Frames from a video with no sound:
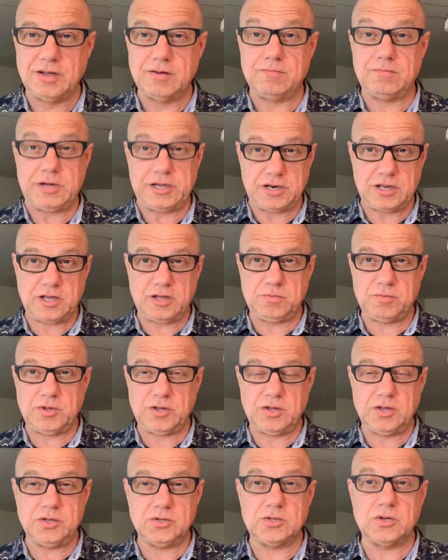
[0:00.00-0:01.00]
My name
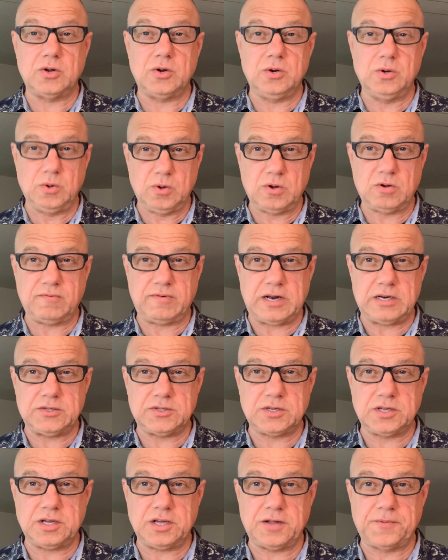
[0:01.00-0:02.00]
is Luke
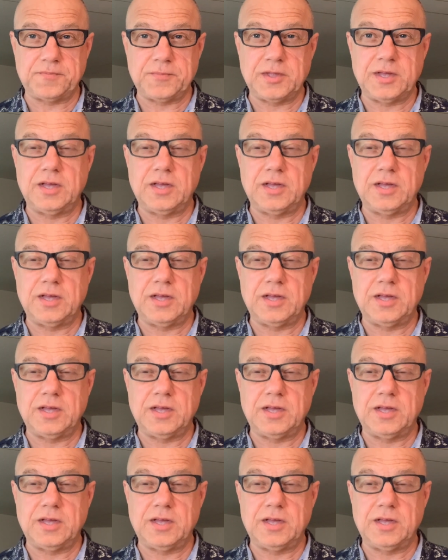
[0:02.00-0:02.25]
Kowalski,